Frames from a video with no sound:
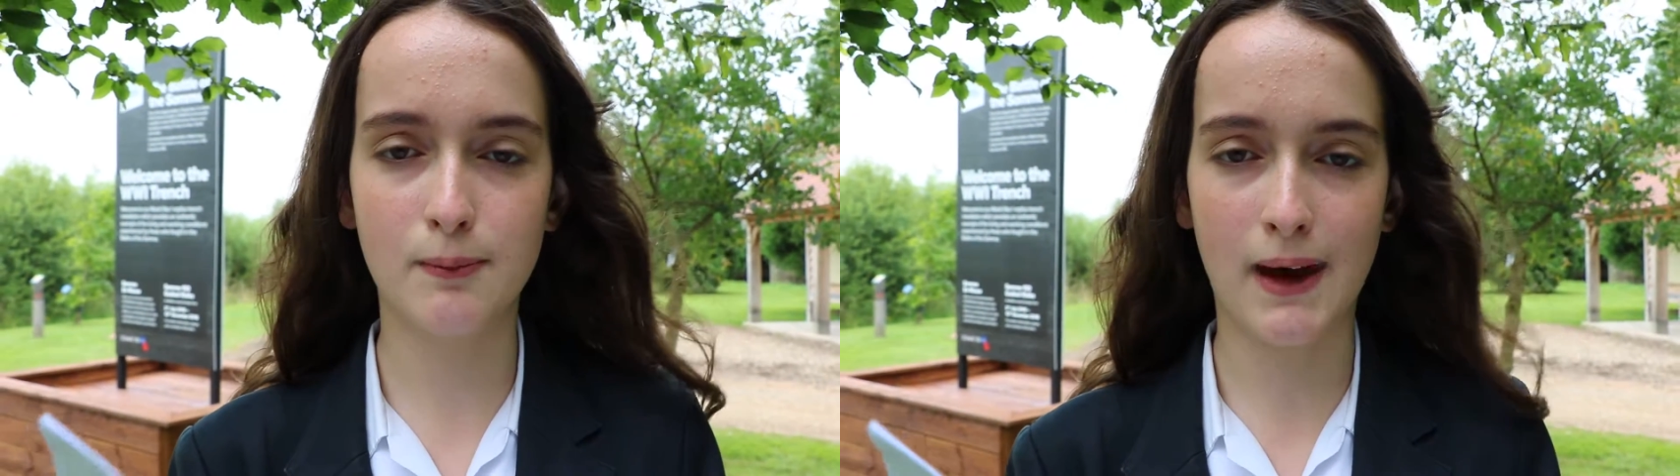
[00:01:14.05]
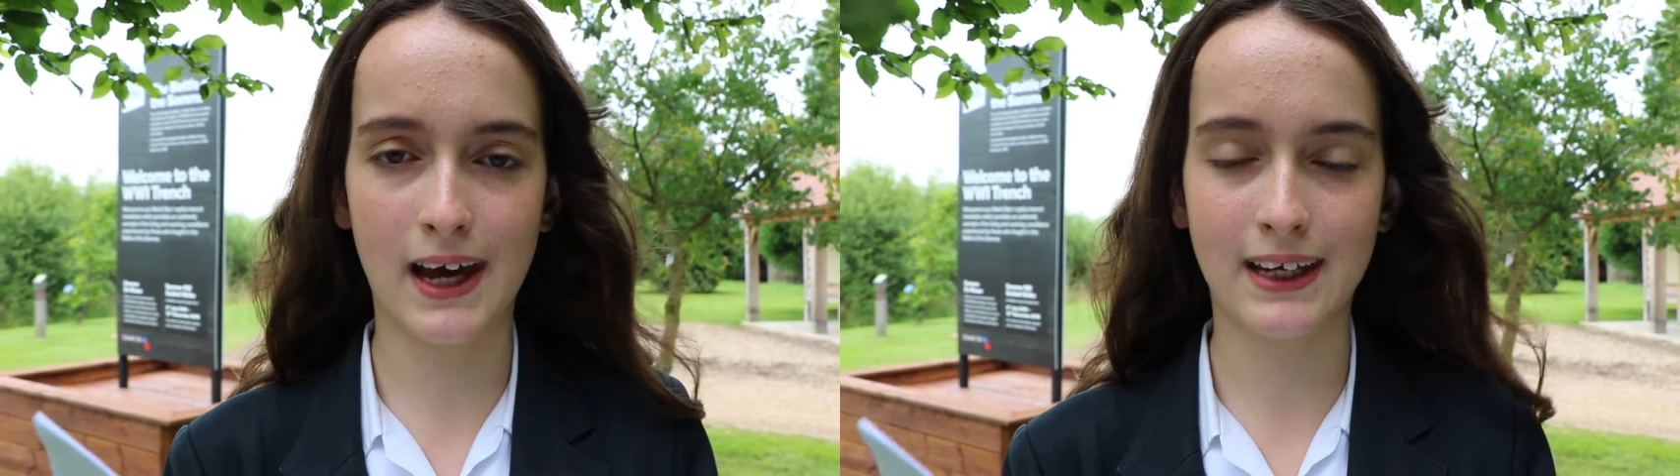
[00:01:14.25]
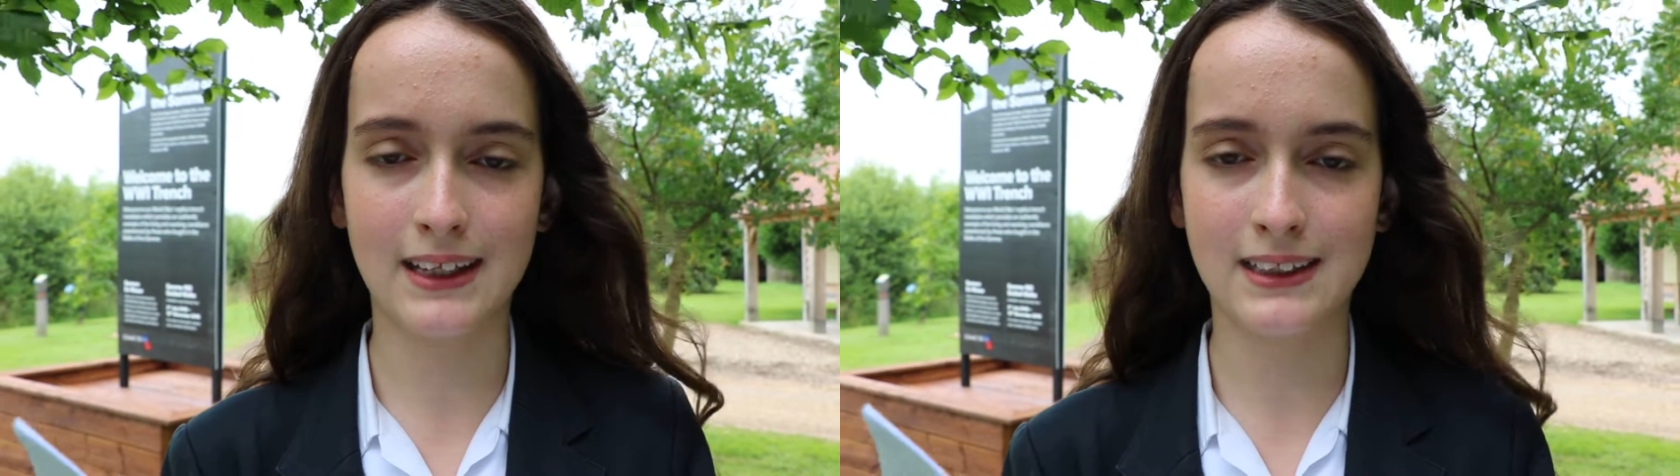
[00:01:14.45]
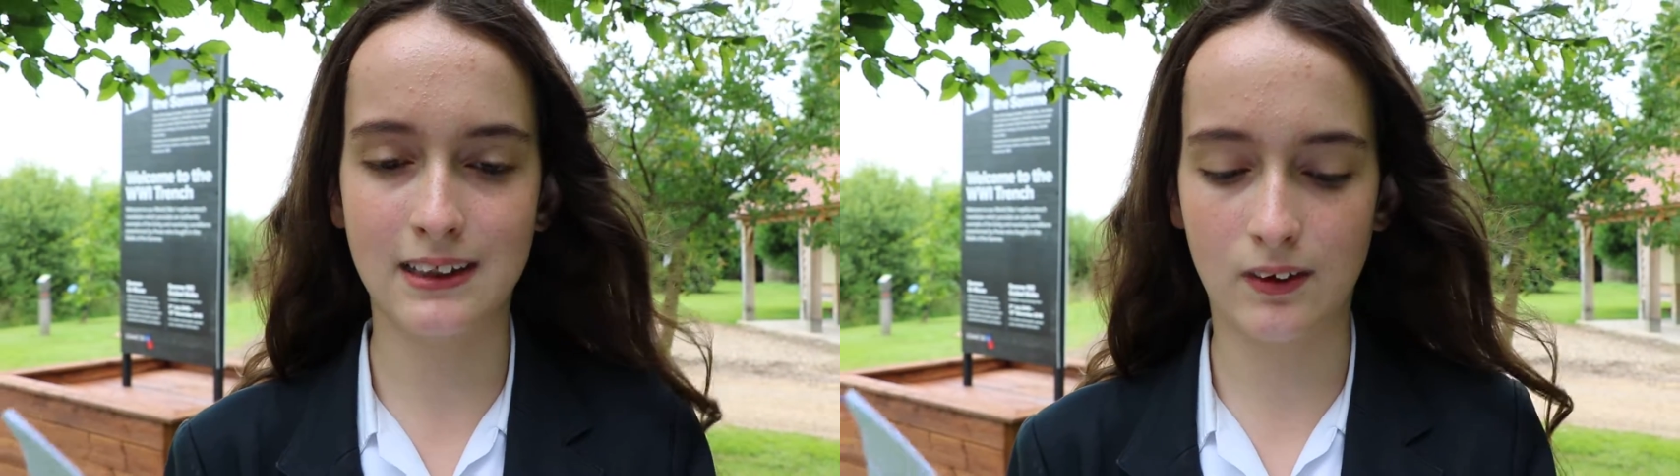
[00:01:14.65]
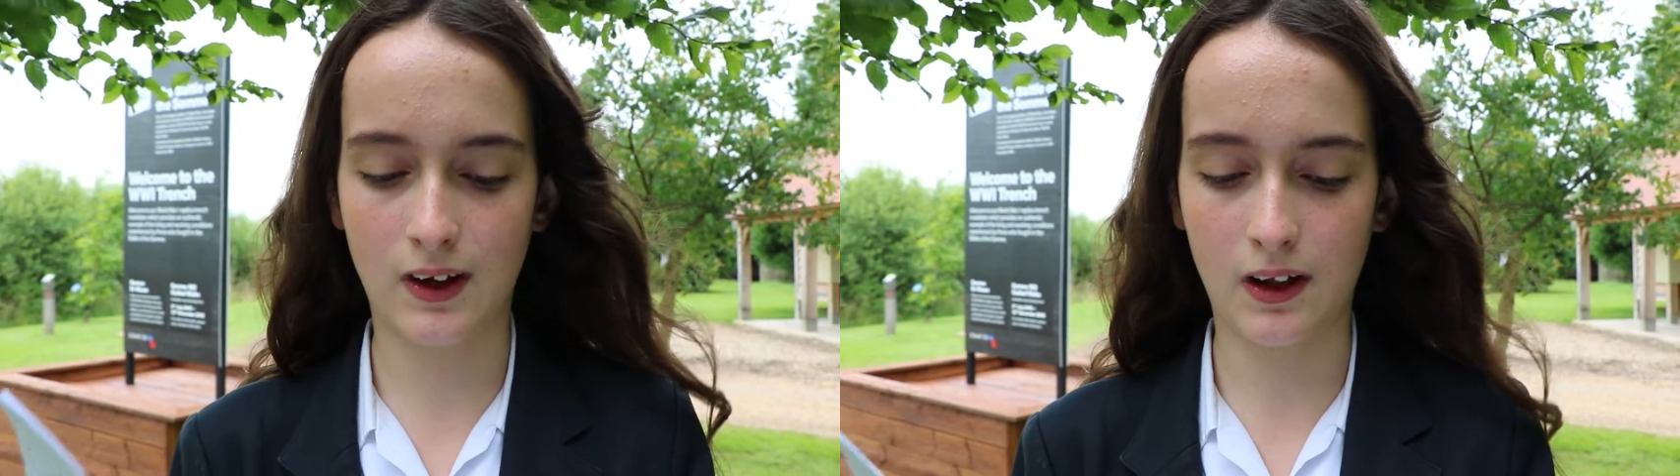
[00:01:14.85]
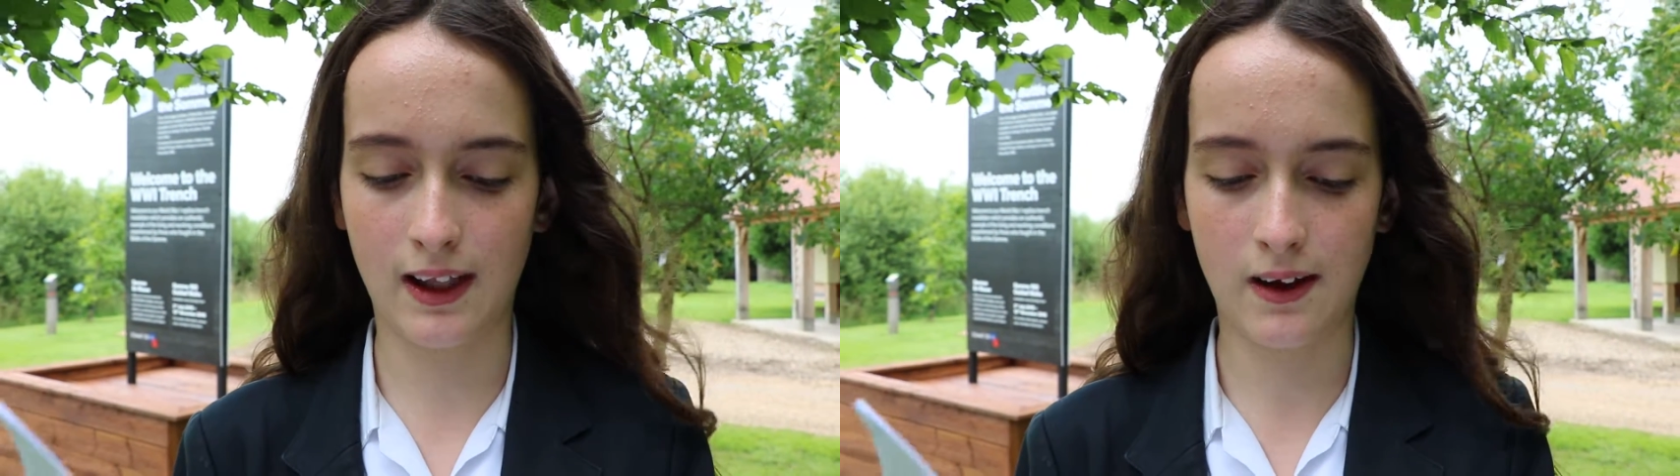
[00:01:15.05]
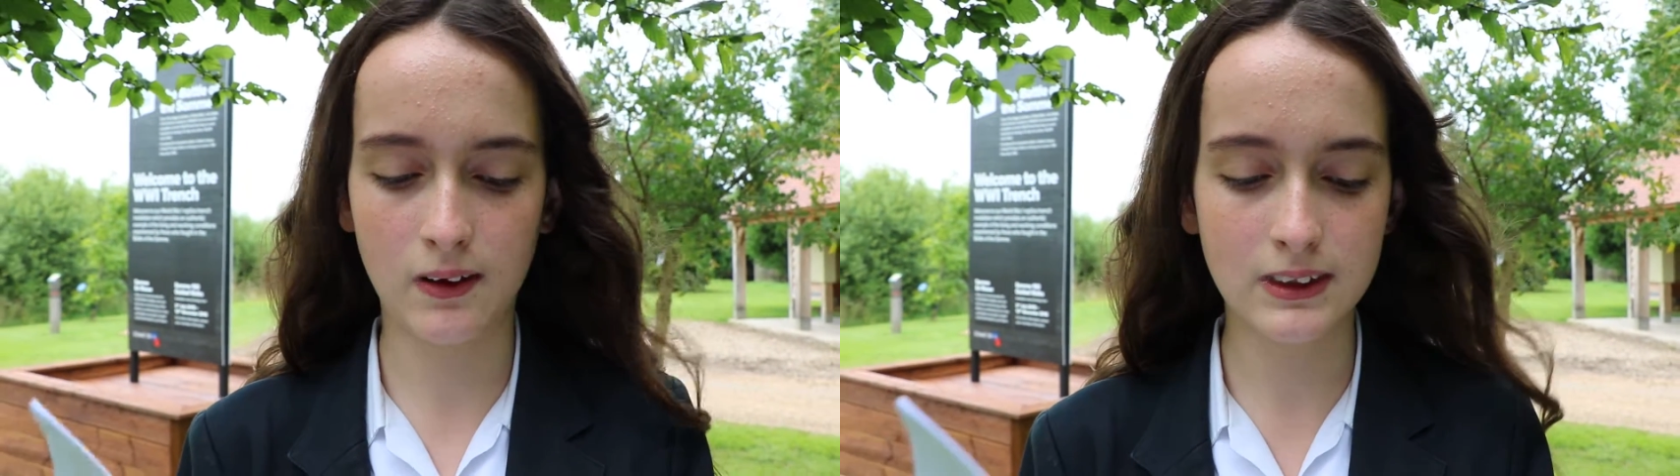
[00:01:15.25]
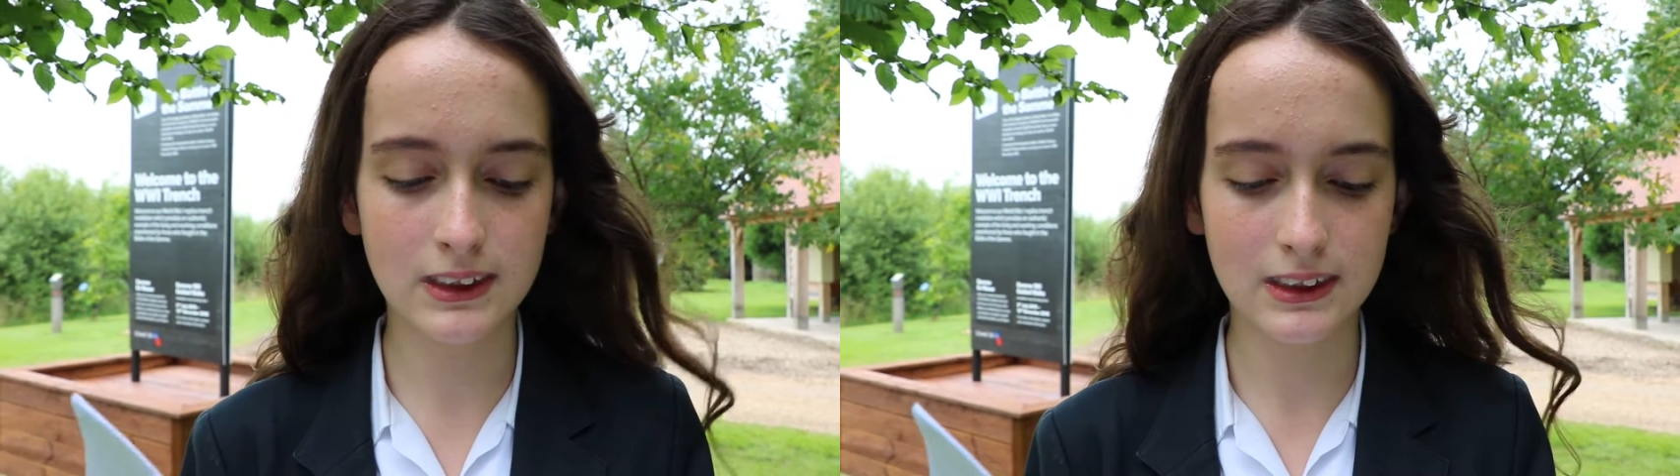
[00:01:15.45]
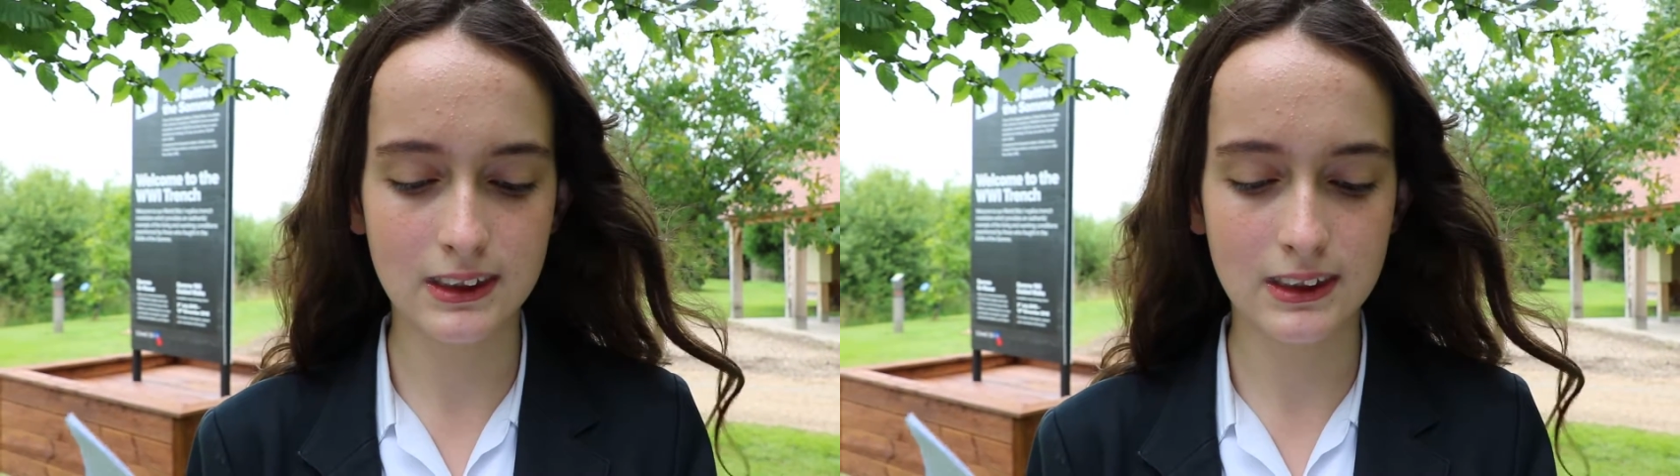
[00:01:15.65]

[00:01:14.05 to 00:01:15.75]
back into the grey clouds.